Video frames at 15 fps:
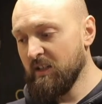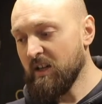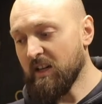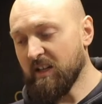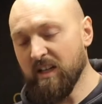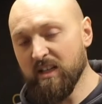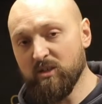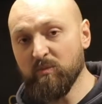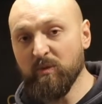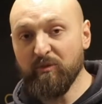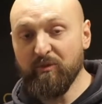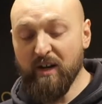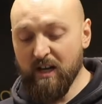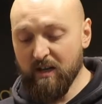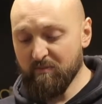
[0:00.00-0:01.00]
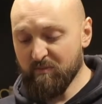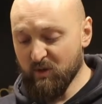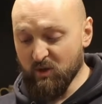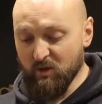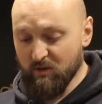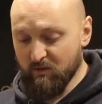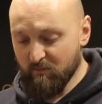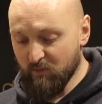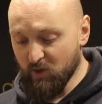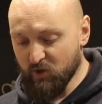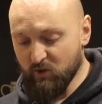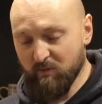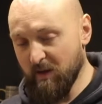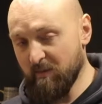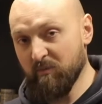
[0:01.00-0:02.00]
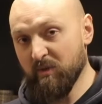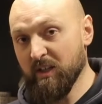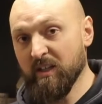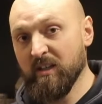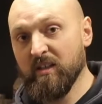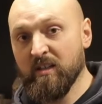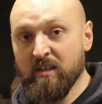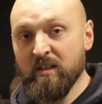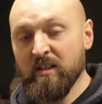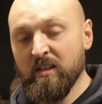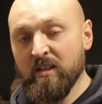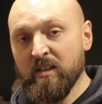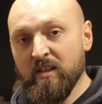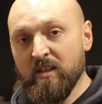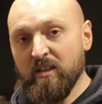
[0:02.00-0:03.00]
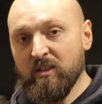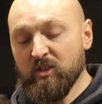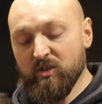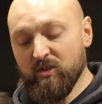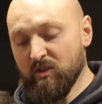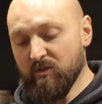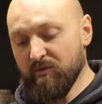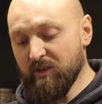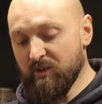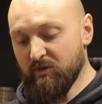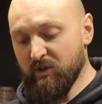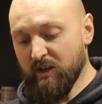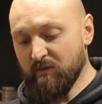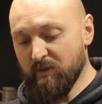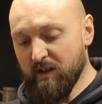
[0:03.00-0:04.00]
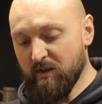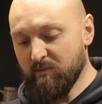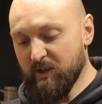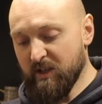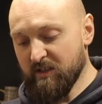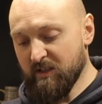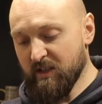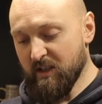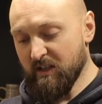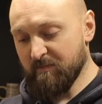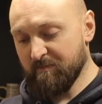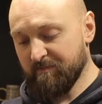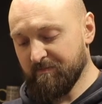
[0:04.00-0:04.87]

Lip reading: I guess will be fine, but muscle memory, you just go for the trigger without pressing that.